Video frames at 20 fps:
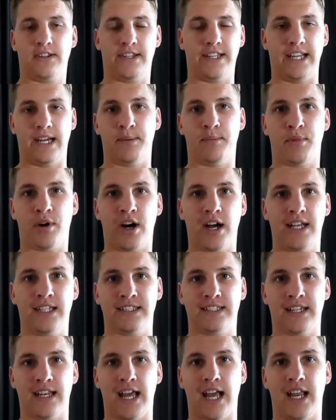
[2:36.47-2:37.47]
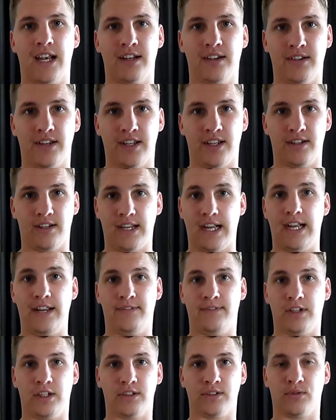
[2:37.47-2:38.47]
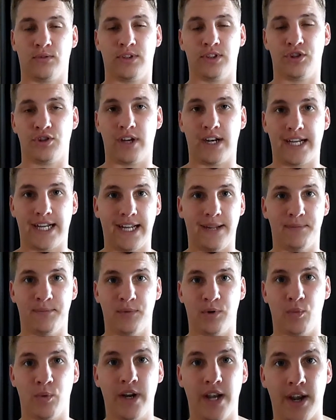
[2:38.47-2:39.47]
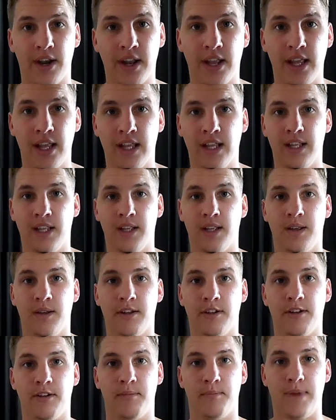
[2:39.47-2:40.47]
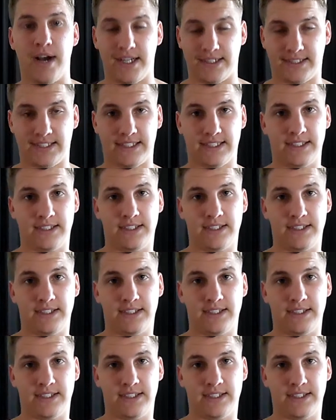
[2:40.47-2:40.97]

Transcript: the umpires and that the AFL is always trying to get them to win. But